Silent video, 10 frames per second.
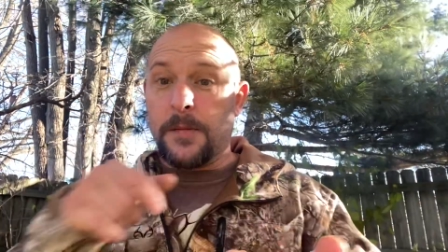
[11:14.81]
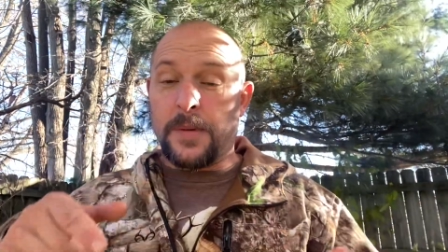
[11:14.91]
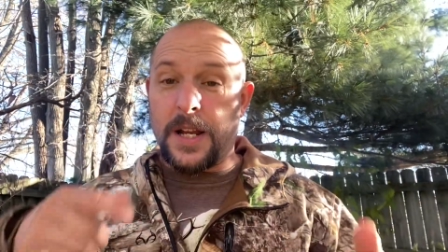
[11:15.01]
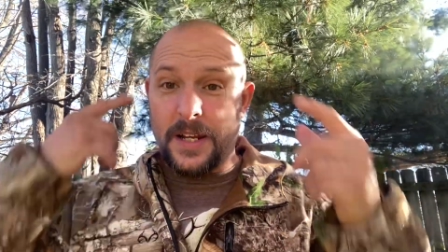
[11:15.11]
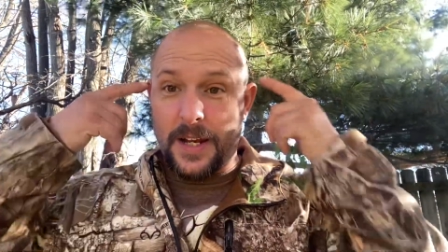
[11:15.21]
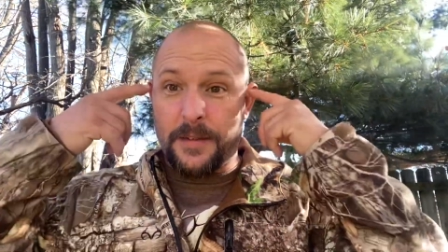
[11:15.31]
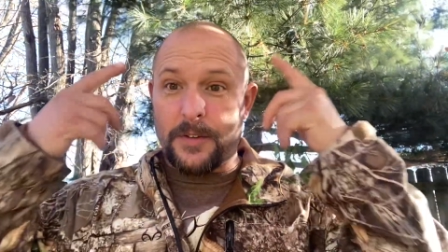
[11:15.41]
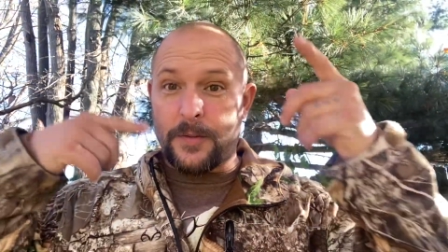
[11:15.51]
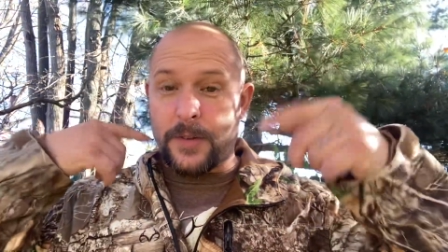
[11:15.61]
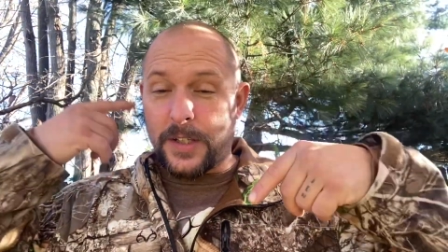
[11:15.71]
But I
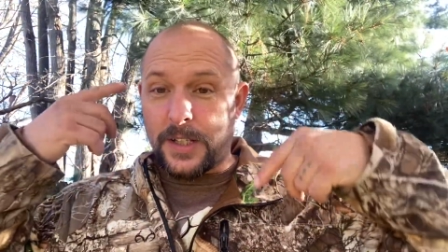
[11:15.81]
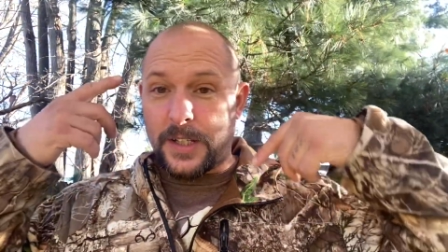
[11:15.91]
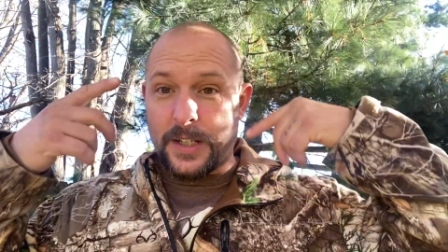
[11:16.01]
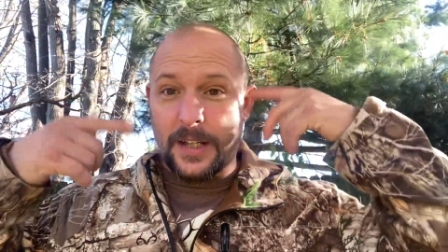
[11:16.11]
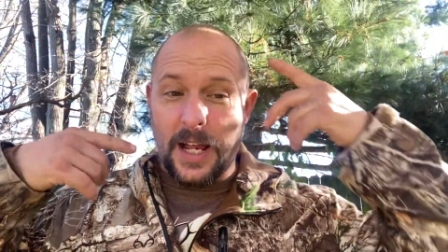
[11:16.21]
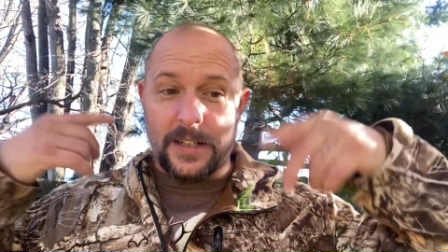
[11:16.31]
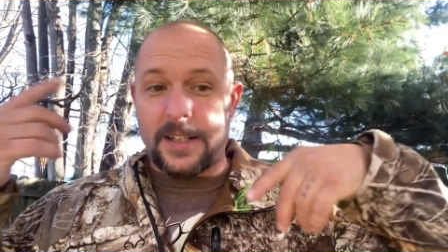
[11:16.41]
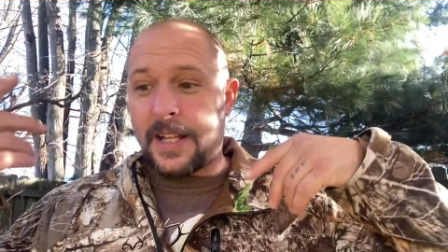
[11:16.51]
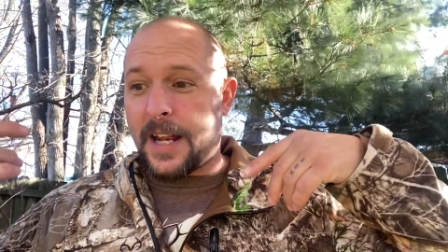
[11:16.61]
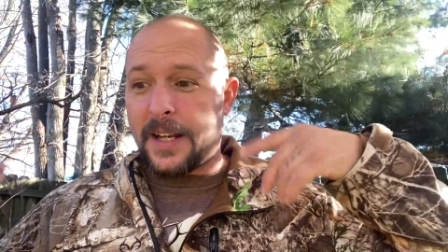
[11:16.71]
never really
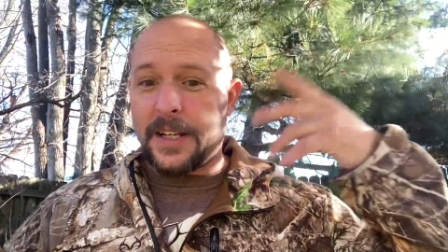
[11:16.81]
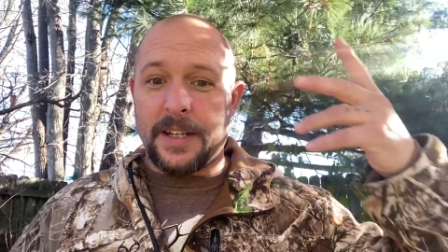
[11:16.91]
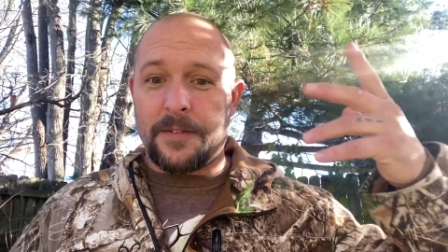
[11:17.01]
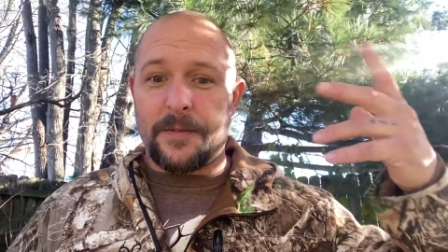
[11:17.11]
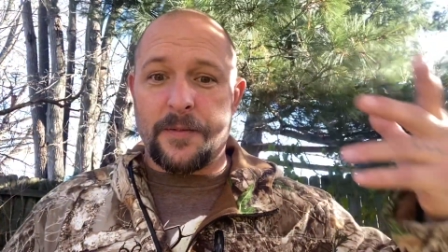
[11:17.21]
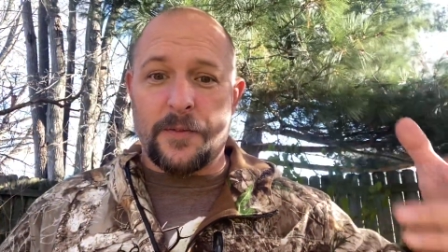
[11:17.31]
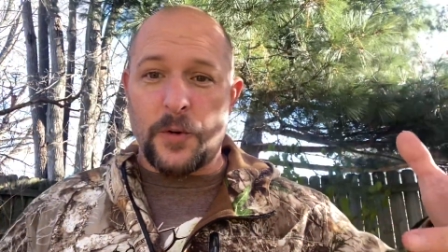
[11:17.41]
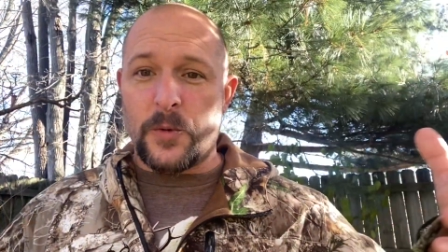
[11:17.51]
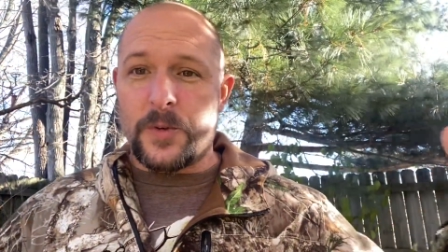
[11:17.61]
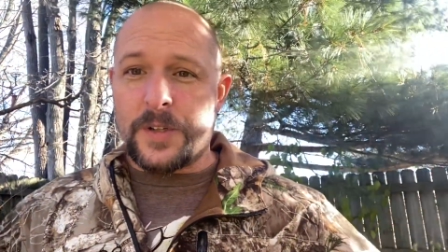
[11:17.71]
connected that I need
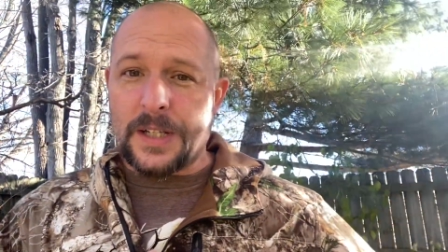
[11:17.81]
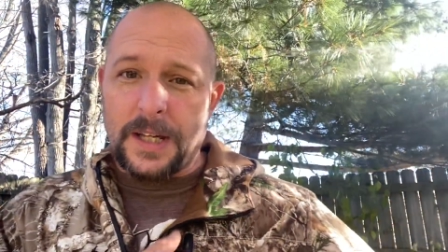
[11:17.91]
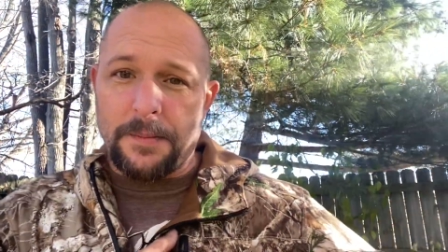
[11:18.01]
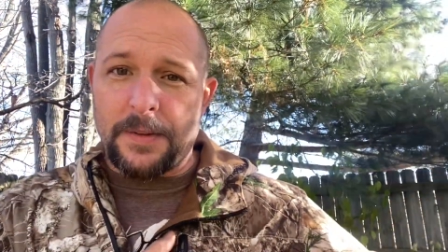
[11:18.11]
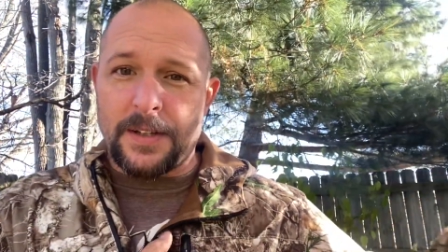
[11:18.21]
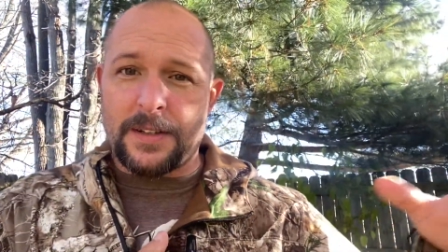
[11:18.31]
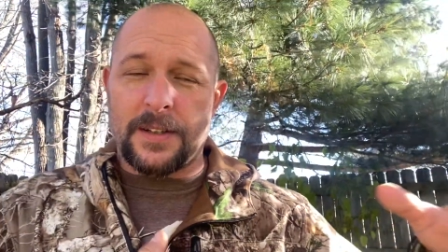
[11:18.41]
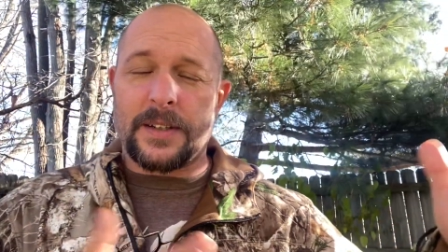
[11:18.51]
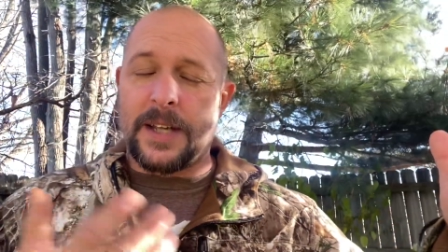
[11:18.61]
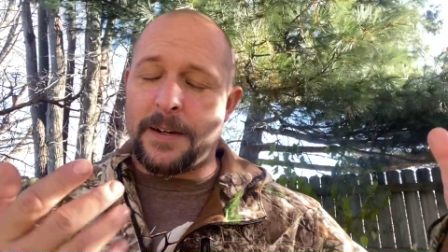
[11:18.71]
food to get me
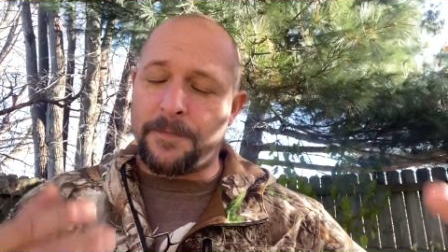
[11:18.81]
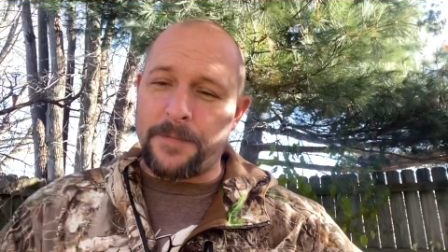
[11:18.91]
to, yeah,